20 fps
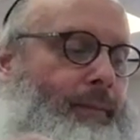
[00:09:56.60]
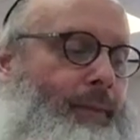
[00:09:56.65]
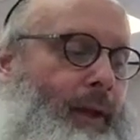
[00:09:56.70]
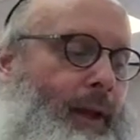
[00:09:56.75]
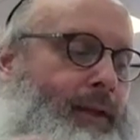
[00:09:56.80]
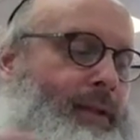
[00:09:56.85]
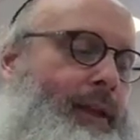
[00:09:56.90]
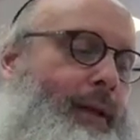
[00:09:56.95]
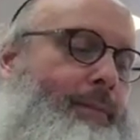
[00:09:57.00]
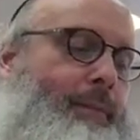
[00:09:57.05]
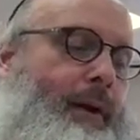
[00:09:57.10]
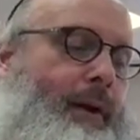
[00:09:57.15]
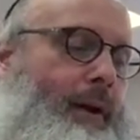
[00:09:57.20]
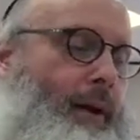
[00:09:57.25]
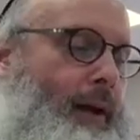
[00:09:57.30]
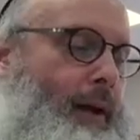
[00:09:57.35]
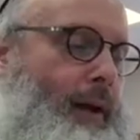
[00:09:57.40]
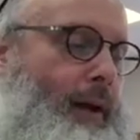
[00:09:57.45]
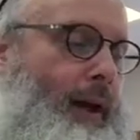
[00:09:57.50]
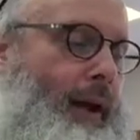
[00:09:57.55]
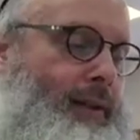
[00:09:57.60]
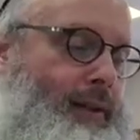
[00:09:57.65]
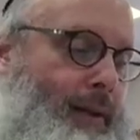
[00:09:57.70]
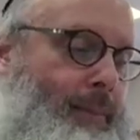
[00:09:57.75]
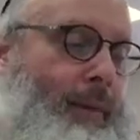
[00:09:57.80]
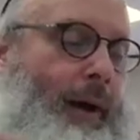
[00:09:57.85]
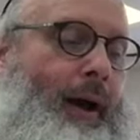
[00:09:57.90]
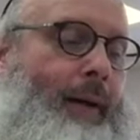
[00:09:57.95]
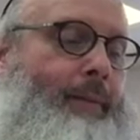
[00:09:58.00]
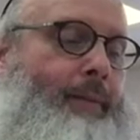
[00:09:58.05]

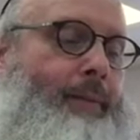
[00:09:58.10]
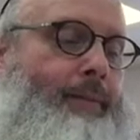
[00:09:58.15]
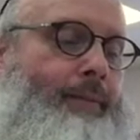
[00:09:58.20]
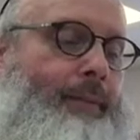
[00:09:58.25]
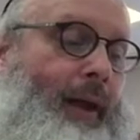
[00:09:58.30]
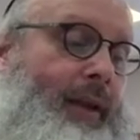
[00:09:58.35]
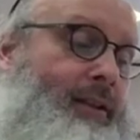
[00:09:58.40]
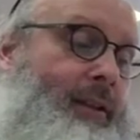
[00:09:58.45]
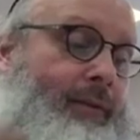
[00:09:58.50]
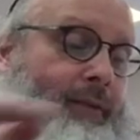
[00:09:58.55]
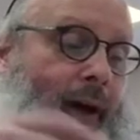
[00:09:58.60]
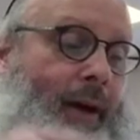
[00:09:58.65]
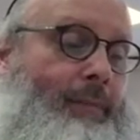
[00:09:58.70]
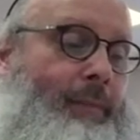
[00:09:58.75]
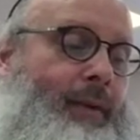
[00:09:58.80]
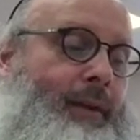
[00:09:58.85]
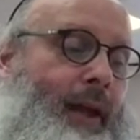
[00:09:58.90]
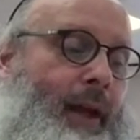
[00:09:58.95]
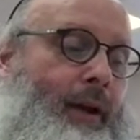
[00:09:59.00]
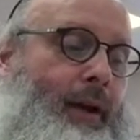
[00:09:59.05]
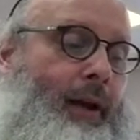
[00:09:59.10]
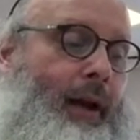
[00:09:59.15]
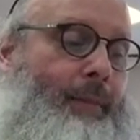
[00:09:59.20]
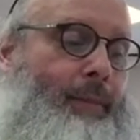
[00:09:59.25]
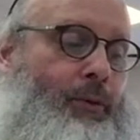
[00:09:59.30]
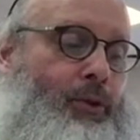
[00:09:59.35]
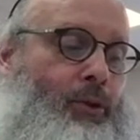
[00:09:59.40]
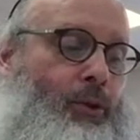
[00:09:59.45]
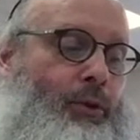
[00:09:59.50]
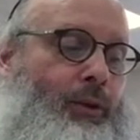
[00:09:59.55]
Asibam, Esivam b'derech
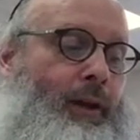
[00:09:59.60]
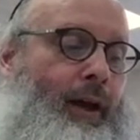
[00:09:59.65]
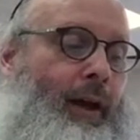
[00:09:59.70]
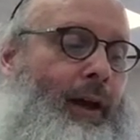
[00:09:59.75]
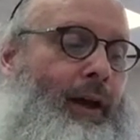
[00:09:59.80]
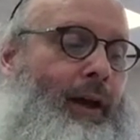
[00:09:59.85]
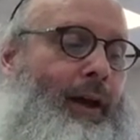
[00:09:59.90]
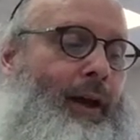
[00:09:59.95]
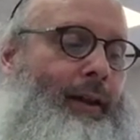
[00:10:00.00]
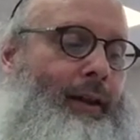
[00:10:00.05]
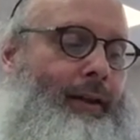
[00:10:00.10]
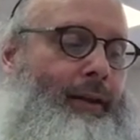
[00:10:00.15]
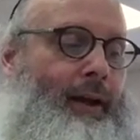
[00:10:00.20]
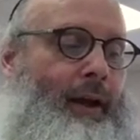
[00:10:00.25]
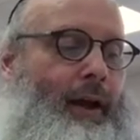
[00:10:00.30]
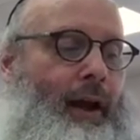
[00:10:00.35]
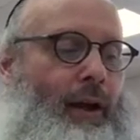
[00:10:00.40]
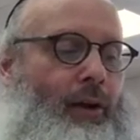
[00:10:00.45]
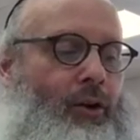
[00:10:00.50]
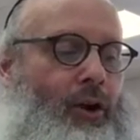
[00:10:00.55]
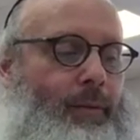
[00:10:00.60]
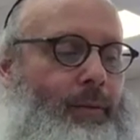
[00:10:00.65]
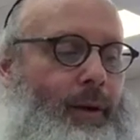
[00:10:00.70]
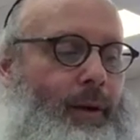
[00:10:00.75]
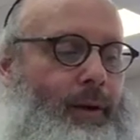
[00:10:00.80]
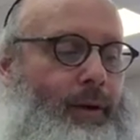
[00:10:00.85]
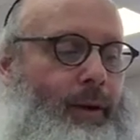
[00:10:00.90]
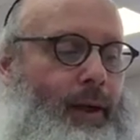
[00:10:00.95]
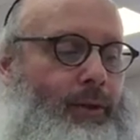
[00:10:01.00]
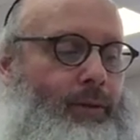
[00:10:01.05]
ha'pshuta, b'derech
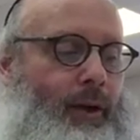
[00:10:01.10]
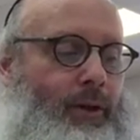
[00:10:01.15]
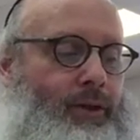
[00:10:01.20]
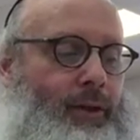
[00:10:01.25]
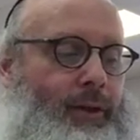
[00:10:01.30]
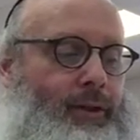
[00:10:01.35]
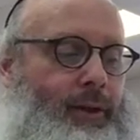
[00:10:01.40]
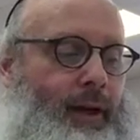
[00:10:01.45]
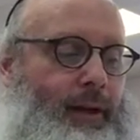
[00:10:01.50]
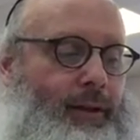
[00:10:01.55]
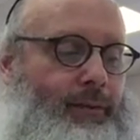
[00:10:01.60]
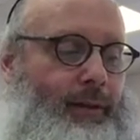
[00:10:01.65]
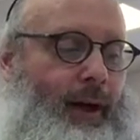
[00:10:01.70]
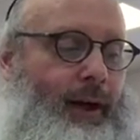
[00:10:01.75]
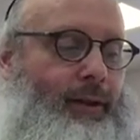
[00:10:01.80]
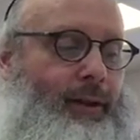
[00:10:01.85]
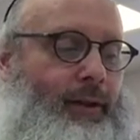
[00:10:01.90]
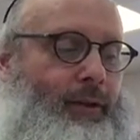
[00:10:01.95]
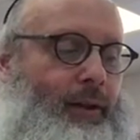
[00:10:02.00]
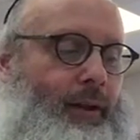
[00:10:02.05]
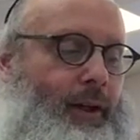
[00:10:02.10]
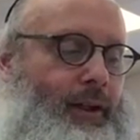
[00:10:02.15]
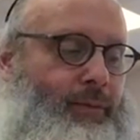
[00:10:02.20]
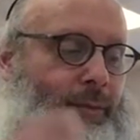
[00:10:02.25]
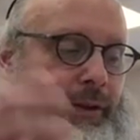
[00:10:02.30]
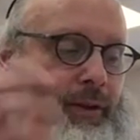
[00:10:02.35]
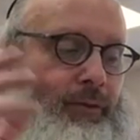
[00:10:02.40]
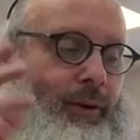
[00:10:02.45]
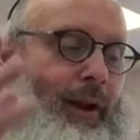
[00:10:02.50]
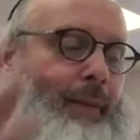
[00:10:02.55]
ha'kuma, as Rashi says, right? He took us
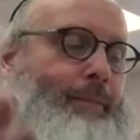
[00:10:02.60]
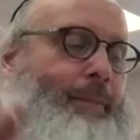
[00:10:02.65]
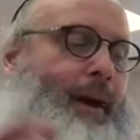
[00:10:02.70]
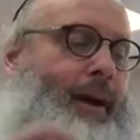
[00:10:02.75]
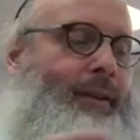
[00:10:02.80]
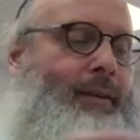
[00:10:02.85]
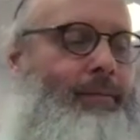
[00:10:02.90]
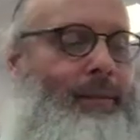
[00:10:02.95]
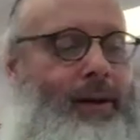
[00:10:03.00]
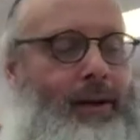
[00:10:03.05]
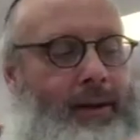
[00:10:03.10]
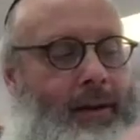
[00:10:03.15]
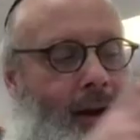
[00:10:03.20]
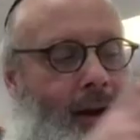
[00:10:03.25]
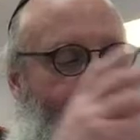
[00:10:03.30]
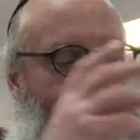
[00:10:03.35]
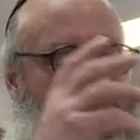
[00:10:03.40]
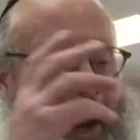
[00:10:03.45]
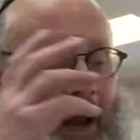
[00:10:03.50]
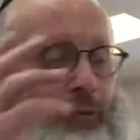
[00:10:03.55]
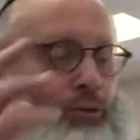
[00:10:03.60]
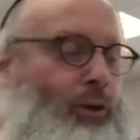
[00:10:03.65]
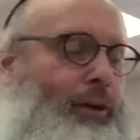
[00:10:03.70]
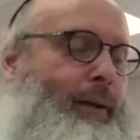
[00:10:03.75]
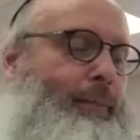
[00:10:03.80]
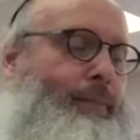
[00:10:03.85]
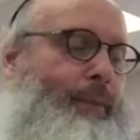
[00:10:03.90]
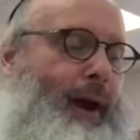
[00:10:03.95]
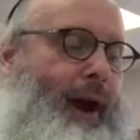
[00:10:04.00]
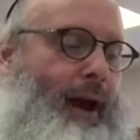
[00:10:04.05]
from a straight path and made a
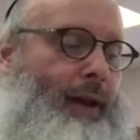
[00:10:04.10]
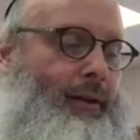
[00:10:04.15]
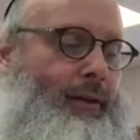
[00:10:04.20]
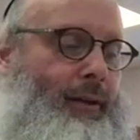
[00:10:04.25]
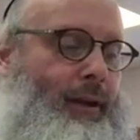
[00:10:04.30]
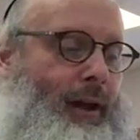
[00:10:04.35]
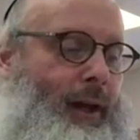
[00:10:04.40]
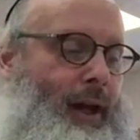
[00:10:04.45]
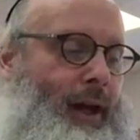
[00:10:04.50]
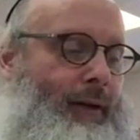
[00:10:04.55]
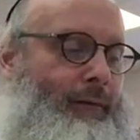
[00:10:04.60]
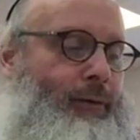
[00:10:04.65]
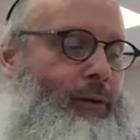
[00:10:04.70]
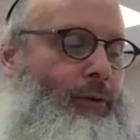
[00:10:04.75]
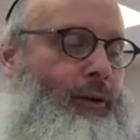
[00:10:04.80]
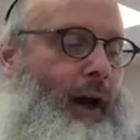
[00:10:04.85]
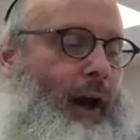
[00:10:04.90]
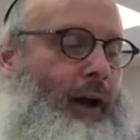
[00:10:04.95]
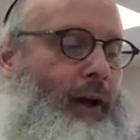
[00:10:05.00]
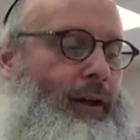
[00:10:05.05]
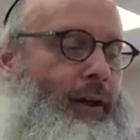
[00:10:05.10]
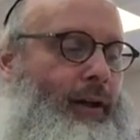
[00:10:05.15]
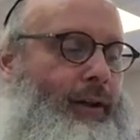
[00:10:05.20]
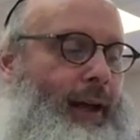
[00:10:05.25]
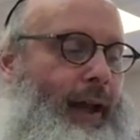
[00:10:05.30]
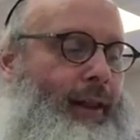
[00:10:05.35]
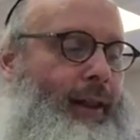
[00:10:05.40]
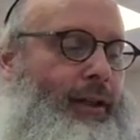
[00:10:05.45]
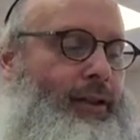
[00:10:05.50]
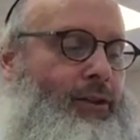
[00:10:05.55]
crooked path.
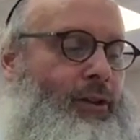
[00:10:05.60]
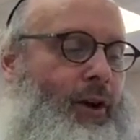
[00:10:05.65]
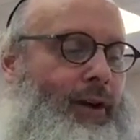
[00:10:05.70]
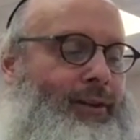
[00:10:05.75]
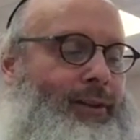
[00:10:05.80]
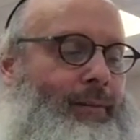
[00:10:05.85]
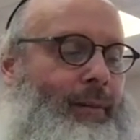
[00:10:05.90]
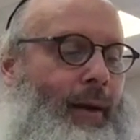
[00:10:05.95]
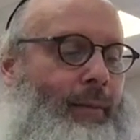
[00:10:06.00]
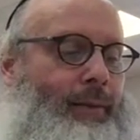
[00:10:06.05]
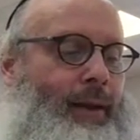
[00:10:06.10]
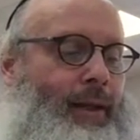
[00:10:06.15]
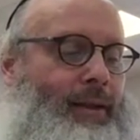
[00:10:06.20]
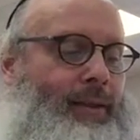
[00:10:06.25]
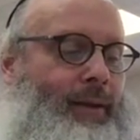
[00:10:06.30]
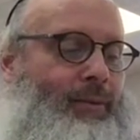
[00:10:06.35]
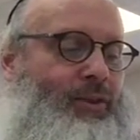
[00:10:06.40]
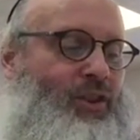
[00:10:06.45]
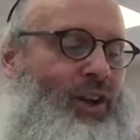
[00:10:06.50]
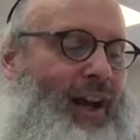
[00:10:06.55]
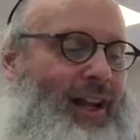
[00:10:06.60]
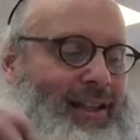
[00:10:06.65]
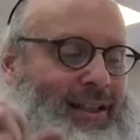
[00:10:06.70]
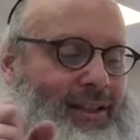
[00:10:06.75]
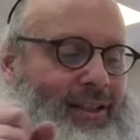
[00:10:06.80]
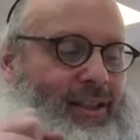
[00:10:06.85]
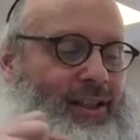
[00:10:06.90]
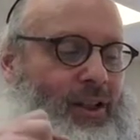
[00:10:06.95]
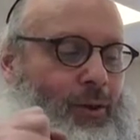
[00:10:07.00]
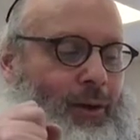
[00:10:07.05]
Kadela sos imam nisim,
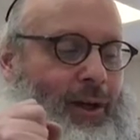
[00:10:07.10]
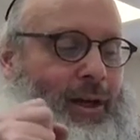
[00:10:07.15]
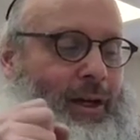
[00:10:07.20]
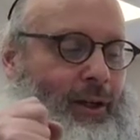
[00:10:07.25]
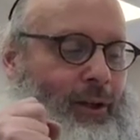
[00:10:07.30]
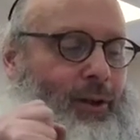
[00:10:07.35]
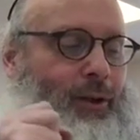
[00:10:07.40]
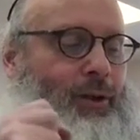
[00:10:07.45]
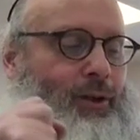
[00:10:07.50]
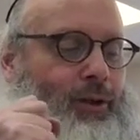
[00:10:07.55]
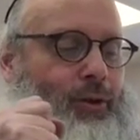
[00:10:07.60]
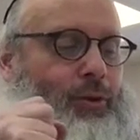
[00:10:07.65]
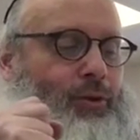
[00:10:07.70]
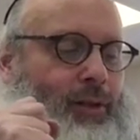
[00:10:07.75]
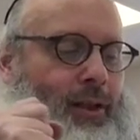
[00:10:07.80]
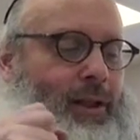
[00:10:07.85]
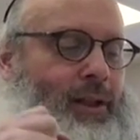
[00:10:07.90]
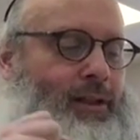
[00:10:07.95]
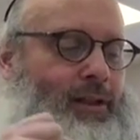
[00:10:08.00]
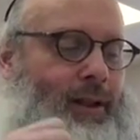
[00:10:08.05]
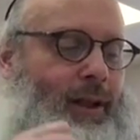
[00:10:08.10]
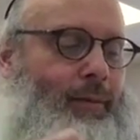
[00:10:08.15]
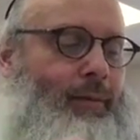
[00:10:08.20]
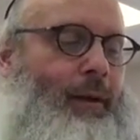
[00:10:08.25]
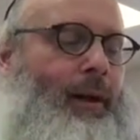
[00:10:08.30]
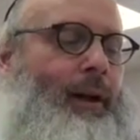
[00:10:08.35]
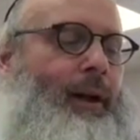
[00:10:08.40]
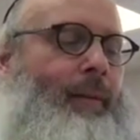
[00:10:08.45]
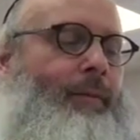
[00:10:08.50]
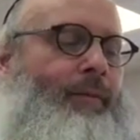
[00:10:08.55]
just so he could do nisim.
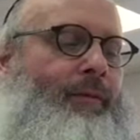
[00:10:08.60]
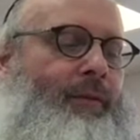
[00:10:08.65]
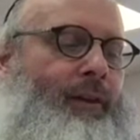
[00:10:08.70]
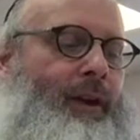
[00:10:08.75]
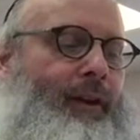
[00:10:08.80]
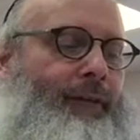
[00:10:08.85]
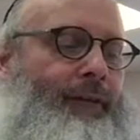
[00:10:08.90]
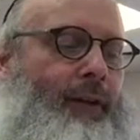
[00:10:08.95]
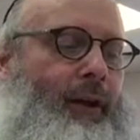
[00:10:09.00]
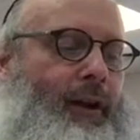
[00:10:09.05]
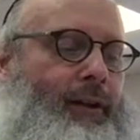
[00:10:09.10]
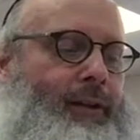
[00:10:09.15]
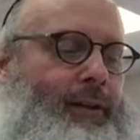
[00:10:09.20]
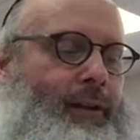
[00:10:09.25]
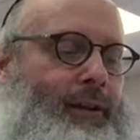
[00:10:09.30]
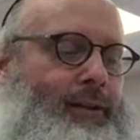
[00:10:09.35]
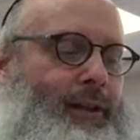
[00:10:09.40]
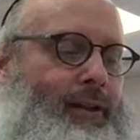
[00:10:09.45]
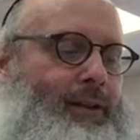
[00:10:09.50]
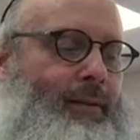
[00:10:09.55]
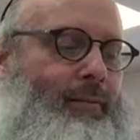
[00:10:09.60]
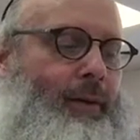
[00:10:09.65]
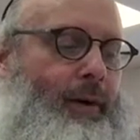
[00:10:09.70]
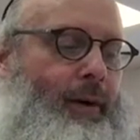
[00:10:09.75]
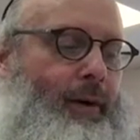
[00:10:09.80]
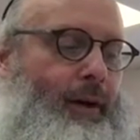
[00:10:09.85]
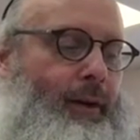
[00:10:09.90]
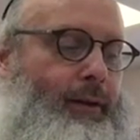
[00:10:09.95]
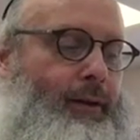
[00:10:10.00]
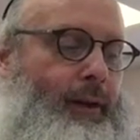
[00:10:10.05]
V'neflois, as it says in the
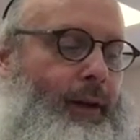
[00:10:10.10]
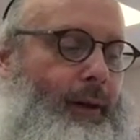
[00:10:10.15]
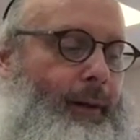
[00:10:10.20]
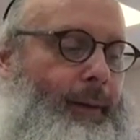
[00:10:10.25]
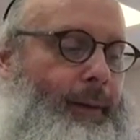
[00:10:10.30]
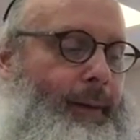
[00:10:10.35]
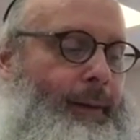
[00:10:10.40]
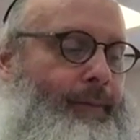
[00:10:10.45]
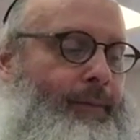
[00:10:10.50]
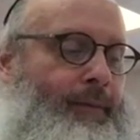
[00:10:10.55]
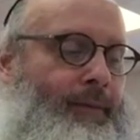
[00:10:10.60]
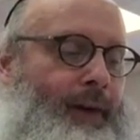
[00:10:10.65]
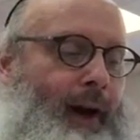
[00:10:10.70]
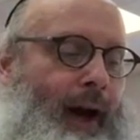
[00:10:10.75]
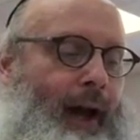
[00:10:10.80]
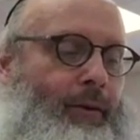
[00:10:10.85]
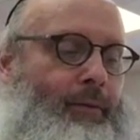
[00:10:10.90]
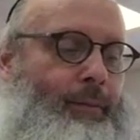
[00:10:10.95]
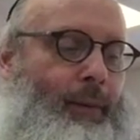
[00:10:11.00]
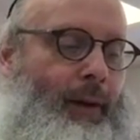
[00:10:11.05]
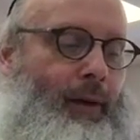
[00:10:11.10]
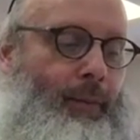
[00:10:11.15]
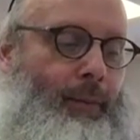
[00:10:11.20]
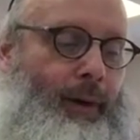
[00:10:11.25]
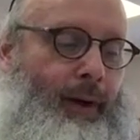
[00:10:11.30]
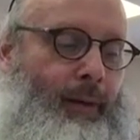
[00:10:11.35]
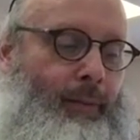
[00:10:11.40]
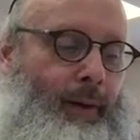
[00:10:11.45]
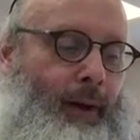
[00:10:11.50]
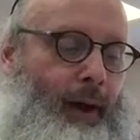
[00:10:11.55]
Mechilta. V'ayin b'nu
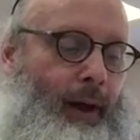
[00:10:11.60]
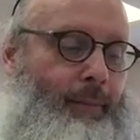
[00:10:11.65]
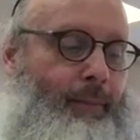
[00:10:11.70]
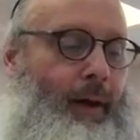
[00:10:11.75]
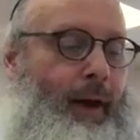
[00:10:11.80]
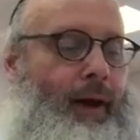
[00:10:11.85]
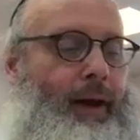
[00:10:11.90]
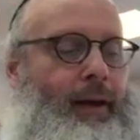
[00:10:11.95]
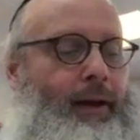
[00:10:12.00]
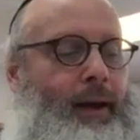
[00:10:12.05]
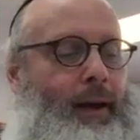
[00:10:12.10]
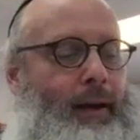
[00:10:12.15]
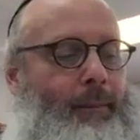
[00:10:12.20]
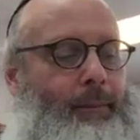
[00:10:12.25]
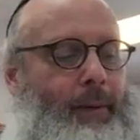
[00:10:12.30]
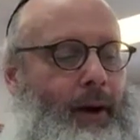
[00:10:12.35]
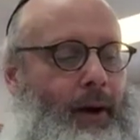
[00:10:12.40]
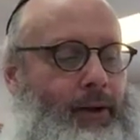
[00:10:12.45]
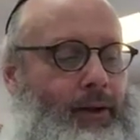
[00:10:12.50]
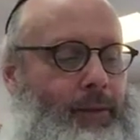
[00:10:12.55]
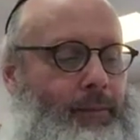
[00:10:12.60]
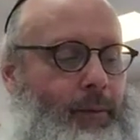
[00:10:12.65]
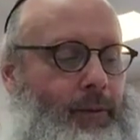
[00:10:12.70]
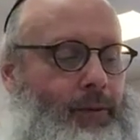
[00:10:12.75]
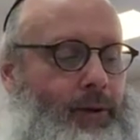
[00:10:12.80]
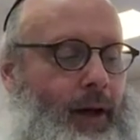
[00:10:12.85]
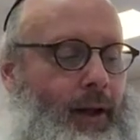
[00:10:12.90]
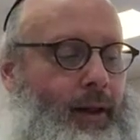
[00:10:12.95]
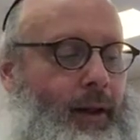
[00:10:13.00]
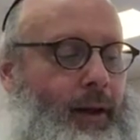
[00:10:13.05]
b'chya, Parashat
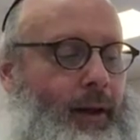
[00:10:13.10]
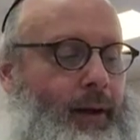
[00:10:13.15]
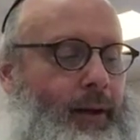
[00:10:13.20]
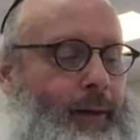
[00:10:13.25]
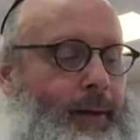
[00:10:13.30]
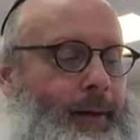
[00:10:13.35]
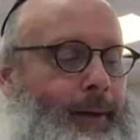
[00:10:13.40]
B'sholach,